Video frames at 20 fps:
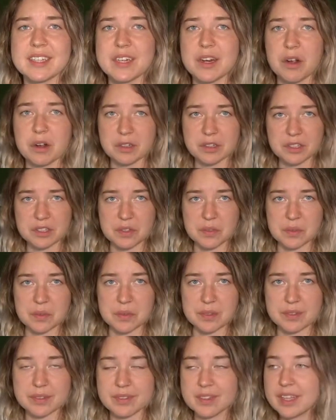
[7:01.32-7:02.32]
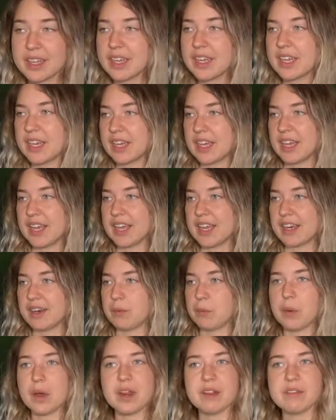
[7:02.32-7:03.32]
in art school
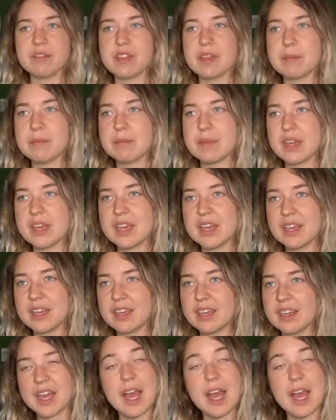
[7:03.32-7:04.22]
and one of them being